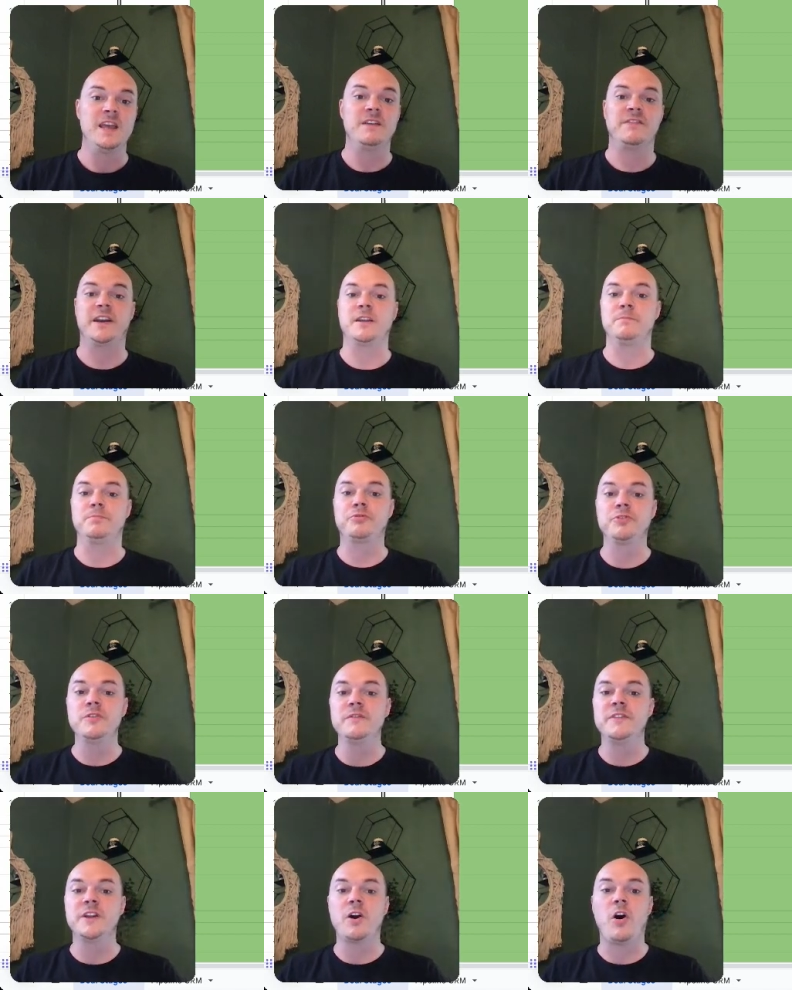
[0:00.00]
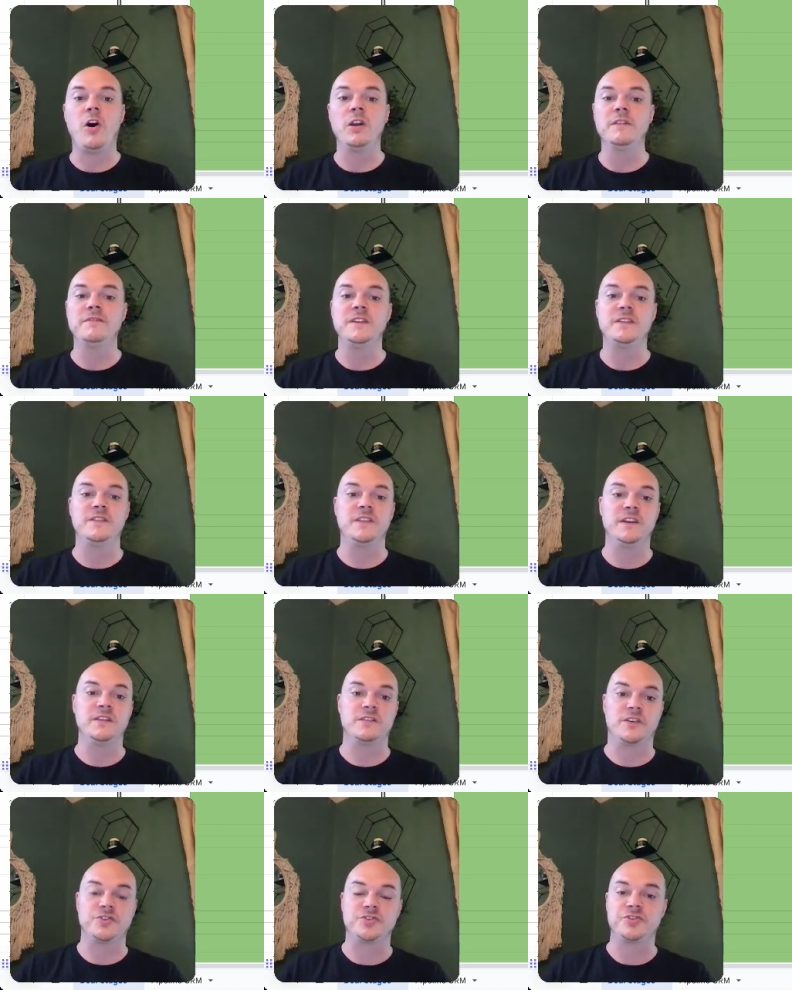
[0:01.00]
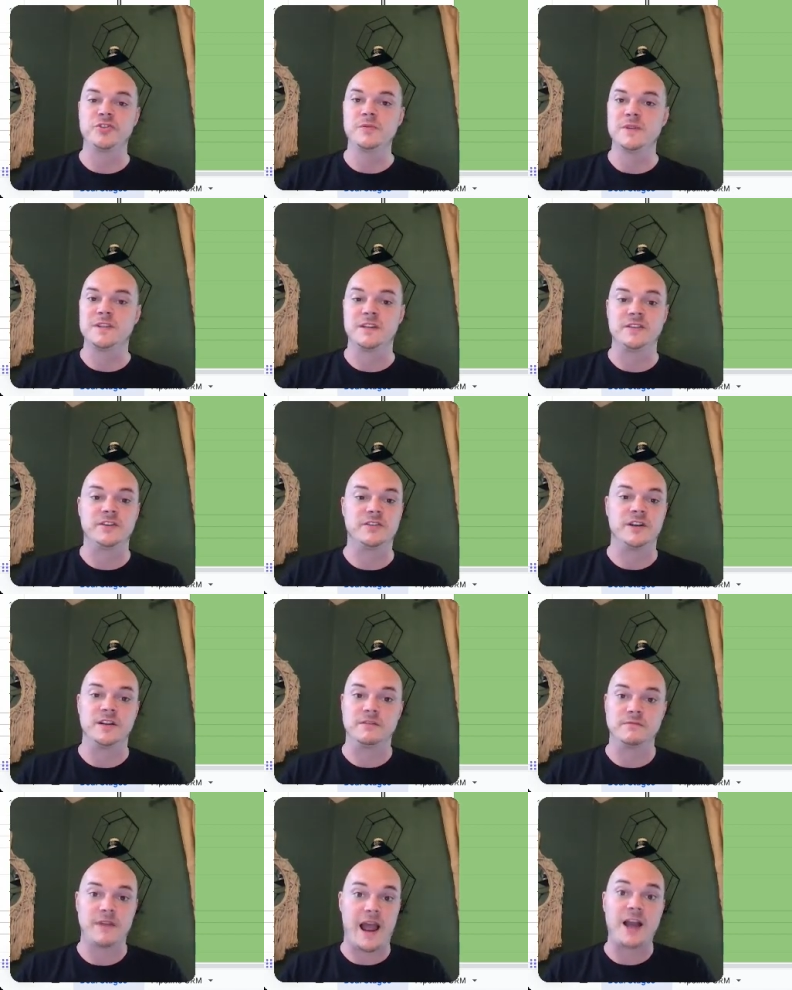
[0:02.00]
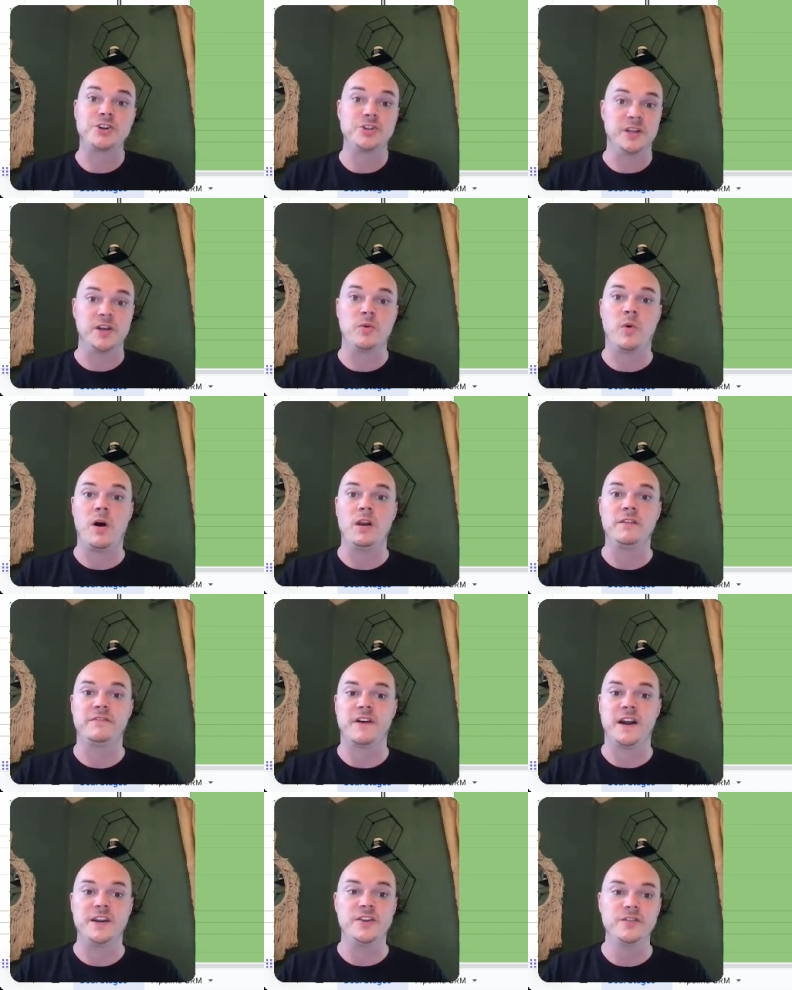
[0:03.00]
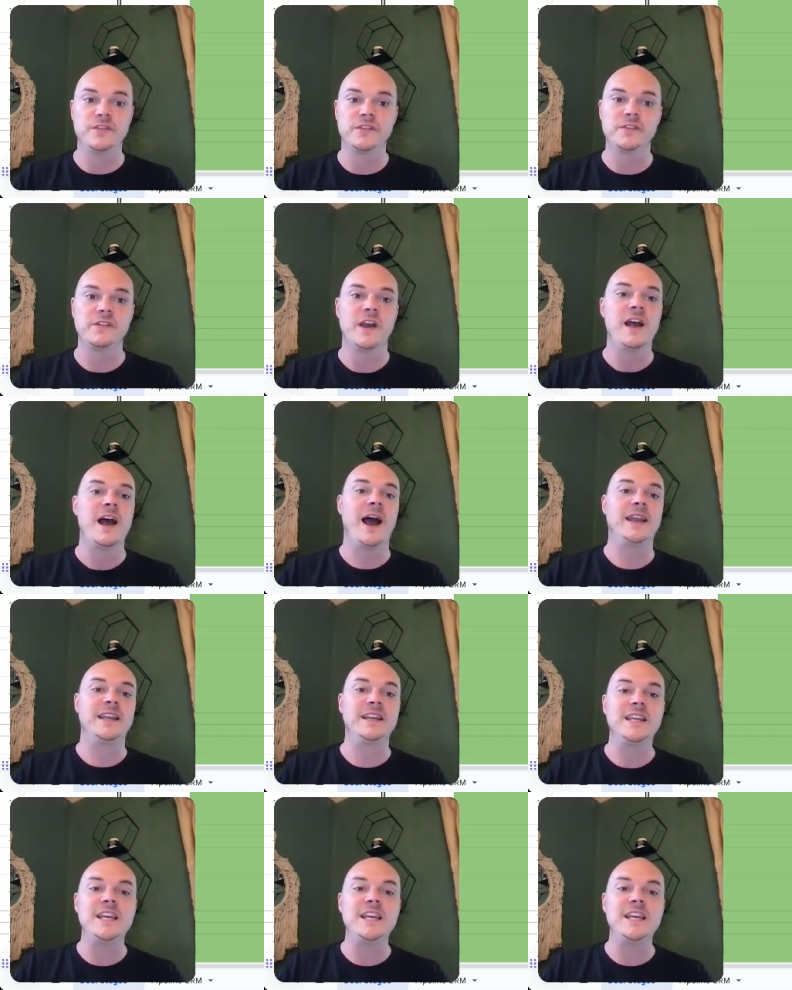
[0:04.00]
If I can prove that all of these things are true and that they're actually qualified users, I can